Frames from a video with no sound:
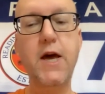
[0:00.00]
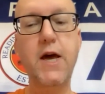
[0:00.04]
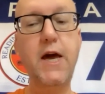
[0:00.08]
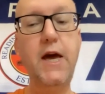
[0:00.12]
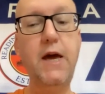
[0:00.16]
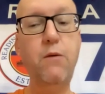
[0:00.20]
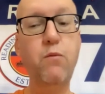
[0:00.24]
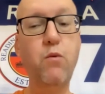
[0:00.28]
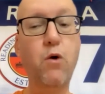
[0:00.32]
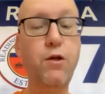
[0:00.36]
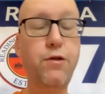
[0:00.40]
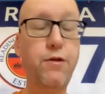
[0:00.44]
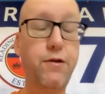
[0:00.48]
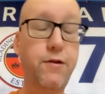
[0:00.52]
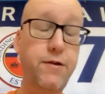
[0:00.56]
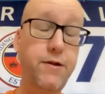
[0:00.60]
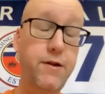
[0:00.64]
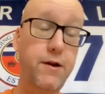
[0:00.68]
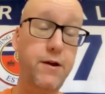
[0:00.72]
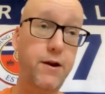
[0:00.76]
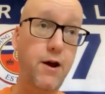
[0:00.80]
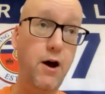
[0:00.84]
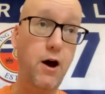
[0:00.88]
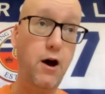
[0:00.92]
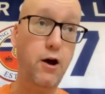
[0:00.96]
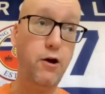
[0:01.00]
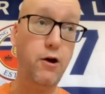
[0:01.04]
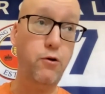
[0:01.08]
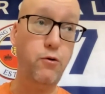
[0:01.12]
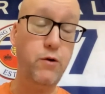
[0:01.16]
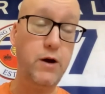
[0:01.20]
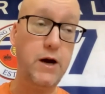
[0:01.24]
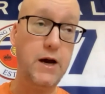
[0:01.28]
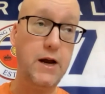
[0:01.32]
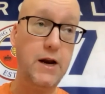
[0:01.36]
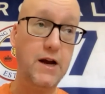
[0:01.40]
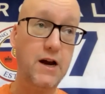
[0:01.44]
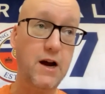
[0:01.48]
He wants to
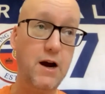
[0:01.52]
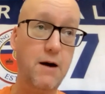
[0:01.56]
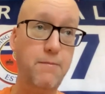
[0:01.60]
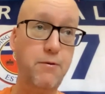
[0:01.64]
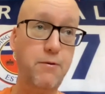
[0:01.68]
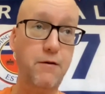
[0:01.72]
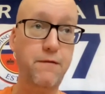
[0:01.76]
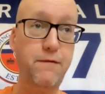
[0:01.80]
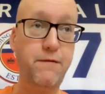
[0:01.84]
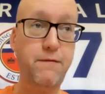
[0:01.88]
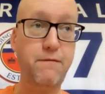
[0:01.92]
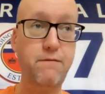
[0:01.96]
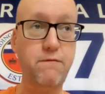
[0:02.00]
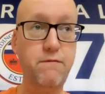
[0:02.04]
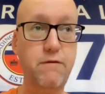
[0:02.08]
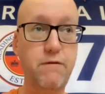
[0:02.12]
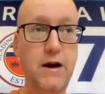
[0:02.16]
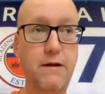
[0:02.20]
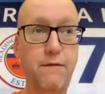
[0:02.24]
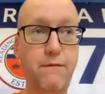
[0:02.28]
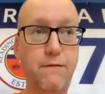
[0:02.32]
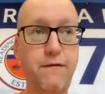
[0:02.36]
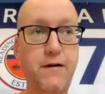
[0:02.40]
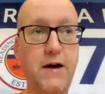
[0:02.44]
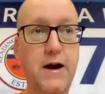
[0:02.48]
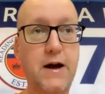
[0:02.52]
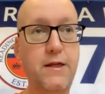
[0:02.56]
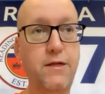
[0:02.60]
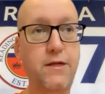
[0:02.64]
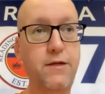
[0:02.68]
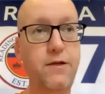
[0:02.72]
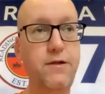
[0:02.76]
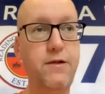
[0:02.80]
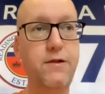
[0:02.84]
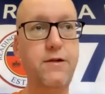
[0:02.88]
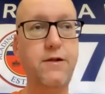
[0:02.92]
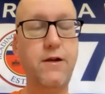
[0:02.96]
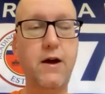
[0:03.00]
know, and a couple of Reading
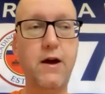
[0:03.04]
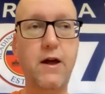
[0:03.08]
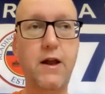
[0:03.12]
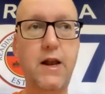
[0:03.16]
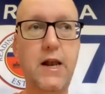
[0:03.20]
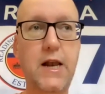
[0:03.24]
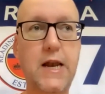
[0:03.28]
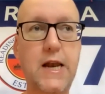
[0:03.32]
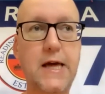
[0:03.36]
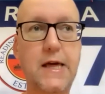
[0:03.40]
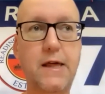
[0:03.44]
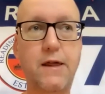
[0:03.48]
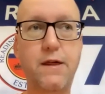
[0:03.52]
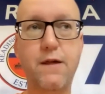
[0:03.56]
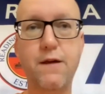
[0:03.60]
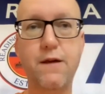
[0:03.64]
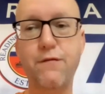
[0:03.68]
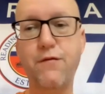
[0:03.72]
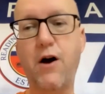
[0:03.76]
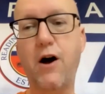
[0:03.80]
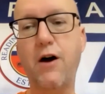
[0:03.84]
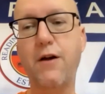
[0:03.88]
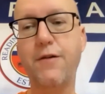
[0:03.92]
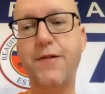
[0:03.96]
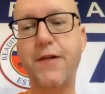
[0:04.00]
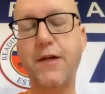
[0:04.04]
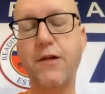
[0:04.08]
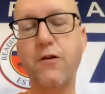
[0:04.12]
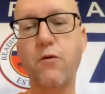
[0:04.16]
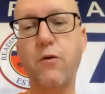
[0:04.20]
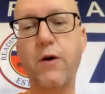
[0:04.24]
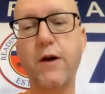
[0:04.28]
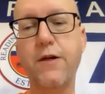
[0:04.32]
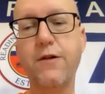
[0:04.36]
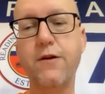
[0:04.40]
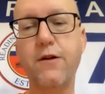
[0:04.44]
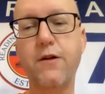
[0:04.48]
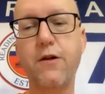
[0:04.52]
fans at least have asked this
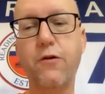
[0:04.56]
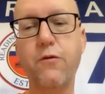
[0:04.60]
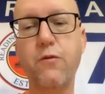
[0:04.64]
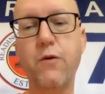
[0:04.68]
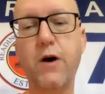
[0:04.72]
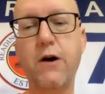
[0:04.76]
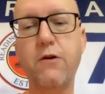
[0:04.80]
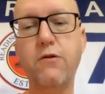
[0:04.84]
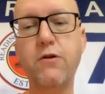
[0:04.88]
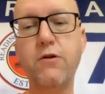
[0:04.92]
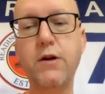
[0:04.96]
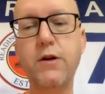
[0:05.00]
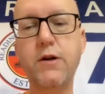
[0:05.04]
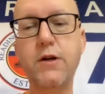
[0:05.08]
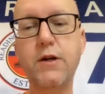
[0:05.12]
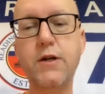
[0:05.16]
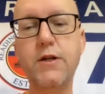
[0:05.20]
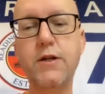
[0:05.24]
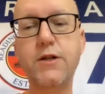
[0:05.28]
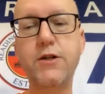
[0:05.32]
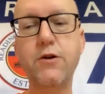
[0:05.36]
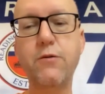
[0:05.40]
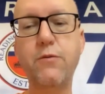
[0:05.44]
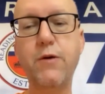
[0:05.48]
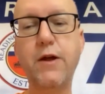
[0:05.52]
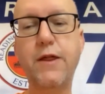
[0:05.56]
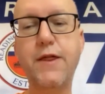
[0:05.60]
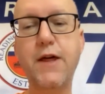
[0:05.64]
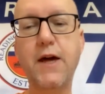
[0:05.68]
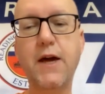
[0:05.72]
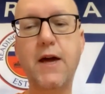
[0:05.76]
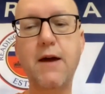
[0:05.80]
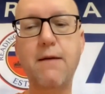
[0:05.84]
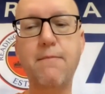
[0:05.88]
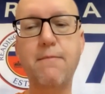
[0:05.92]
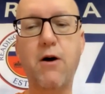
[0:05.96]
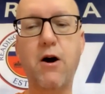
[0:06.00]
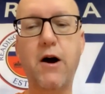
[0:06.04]
question as well, do we
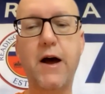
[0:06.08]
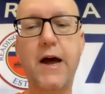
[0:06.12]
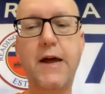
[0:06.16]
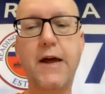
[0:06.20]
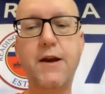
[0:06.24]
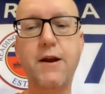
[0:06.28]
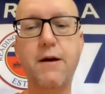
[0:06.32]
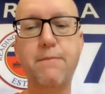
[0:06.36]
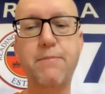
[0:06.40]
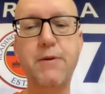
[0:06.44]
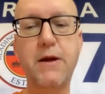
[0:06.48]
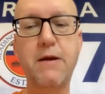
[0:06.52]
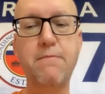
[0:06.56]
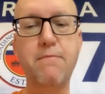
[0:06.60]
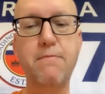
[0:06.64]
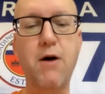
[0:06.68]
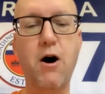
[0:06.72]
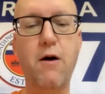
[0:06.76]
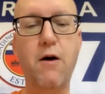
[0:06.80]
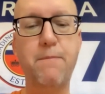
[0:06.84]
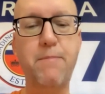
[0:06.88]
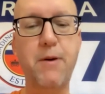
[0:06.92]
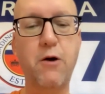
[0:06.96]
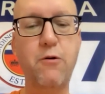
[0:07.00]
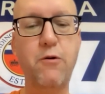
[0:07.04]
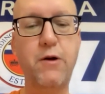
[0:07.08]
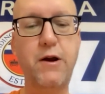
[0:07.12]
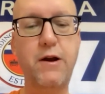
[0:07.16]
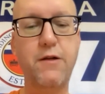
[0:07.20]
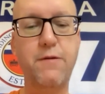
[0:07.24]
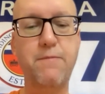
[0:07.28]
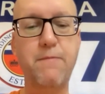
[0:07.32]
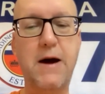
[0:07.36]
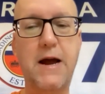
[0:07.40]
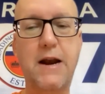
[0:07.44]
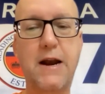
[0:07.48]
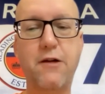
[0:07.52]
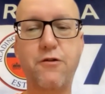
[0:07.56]
think it might end up being Mark Bowen
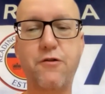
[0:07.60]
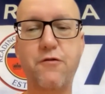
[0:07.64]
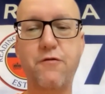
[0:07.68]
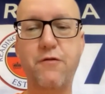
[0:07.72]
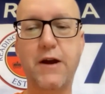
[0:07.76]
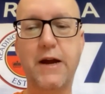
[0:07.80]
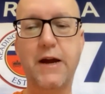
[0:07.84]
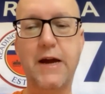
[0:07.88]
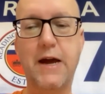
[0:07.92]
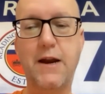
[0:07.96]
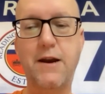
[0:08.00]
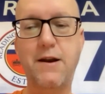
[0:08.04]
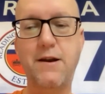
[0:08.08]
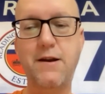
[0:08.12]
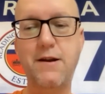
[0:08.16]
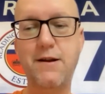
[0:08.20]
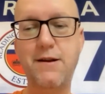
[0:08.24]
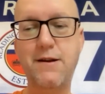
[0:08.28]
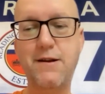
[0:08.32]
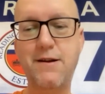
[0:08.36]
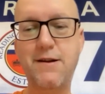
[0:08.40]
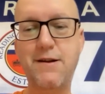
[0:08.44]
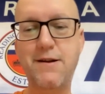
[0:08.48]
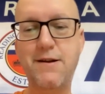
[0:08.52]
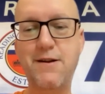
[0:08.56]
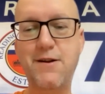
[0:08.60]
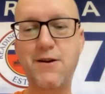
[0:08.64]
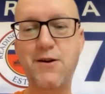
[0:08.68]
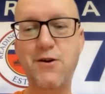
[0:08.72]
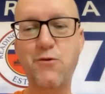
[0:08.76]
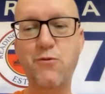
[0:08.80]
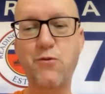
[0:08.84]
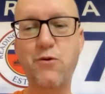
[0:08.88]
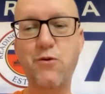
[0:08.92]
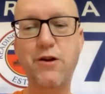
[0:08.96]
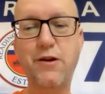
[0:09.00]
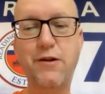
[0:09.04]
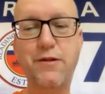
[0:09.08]
as manager again?
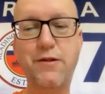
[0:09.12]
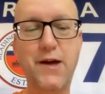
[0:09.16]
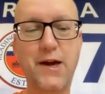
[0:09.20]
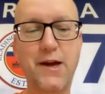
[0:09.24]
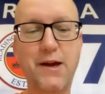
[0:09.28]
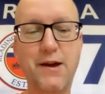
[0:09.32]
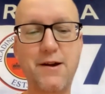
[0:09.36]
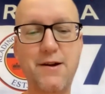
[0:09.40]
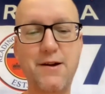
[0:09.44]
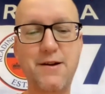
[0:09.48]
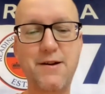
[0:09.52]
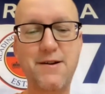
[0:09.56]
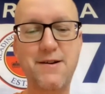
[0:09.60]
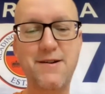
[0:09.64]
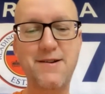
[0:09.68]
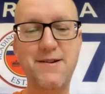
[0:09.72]
What do you think?